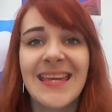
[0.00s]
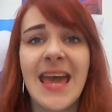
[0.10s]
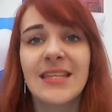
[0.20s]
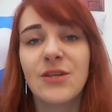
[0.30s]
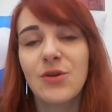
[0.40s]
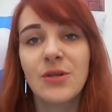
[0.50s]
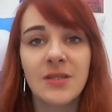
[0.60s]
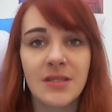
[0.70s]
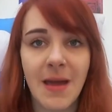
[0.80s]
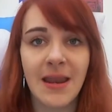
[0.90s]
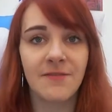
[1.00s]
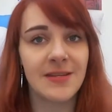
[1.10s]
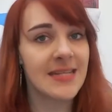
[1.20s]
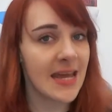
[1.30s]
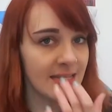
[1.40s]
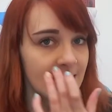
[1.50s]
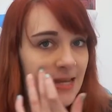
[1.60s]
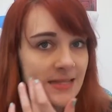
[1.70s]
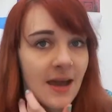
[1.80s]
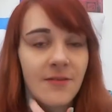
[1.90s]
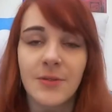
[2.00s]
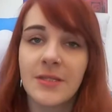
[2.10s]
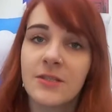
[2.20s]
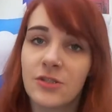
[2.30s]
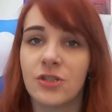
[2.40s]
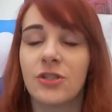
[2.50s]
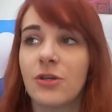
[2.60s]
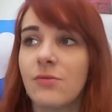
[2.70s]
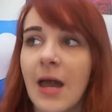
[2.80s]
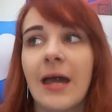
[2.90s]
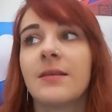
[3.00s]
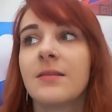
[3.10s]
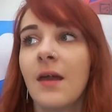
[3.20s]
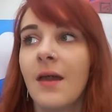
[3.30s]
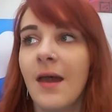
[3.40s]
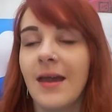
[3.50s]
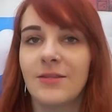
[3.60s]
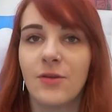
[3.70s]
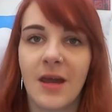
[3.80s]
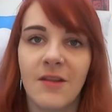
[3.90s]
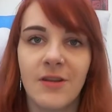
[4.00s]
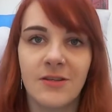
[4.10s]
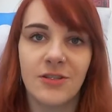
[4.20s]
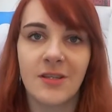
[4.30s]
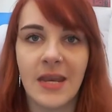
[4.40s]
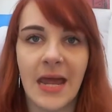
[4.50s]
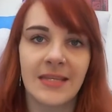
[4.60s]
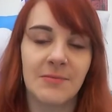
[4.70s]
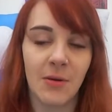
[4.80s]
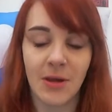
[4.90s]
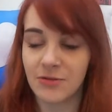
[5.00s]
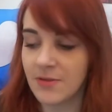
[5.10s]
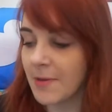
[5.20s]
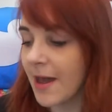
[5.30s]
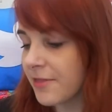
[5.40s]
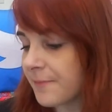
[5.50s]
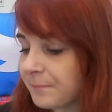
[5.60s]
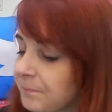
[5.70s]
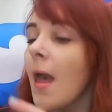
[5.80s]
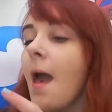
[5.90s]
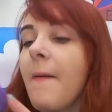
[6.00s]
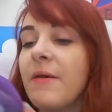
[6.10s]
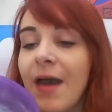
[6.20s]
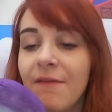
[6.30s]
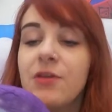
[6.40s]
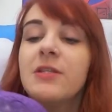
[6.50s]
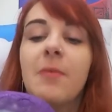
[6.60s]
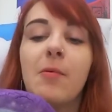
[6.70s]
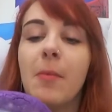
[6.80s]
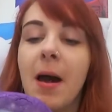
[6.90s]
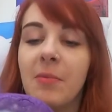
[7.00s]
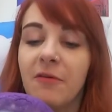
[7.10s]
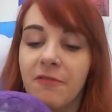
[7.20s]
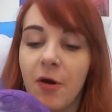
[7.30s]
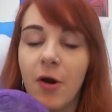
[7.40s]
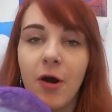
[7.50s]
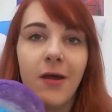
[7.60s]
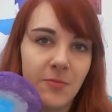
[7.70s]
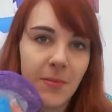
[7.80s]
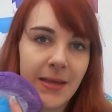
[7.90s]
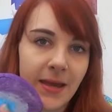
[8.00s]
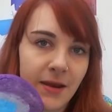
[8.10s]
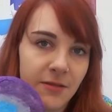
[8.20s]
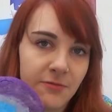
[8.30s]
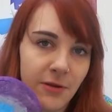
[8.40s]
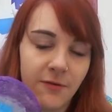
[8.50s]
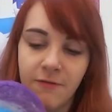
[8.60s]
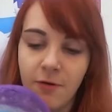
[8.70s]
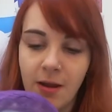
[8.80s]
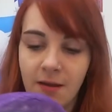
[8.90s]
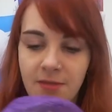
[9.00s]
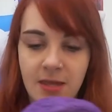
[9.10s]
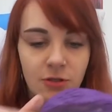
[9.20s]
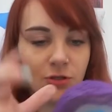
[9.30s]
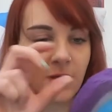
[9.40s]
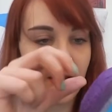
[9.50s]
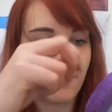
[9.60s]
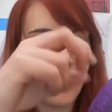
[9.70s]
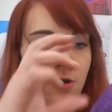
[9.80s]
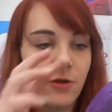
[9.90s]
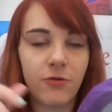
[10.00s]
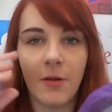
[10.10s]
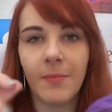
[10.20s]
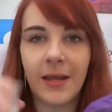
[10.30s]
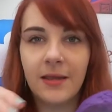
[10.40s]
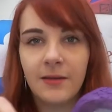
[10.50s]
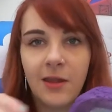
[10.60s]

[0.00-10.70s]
Yeah, so you can smell it for days and days afterwards. It's just so nice. It's not kind of just a nice smell whilst you're in the bath. If you haven't used a bubble bar before, you can probably get kind of 3 or 4 out of these. You just kind of crumble